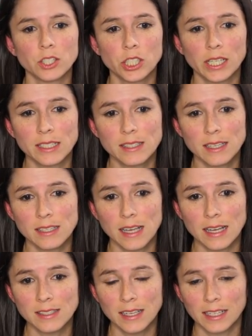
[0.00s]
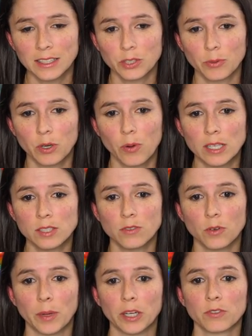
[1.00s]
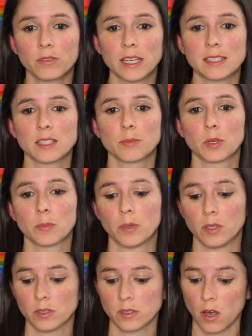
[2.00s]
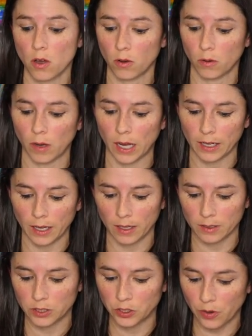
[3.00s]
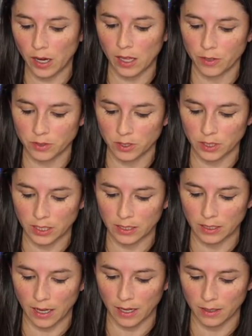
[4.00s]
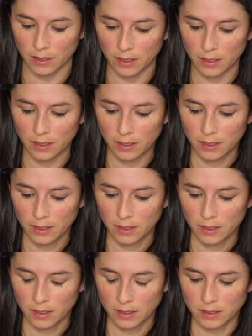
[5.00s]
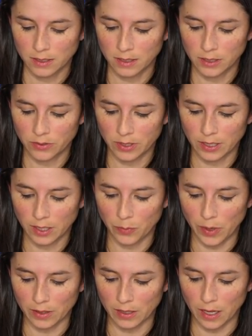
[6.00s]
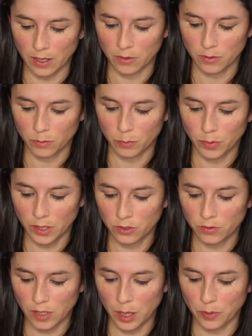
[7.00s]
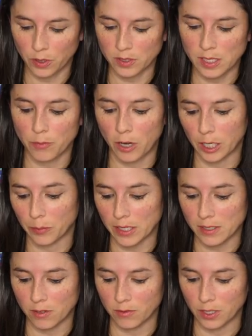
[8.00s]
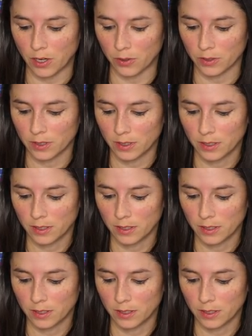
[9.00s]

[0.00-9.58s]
Shannon says, I second the request for butterfly zipper pulls. Oh, I, you know what? I'll have to look into that. Didn't even think about that. Butterfly pulls. I'm writing myself a note.